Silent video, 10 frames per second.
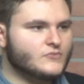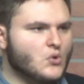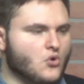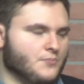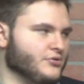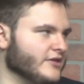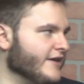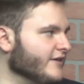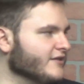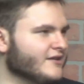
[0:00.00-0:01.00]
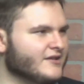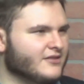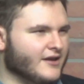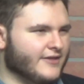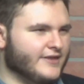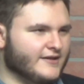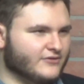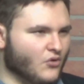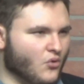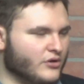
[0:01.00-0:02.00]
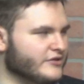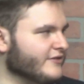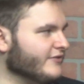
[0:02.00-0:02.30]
or play. I think it's orcas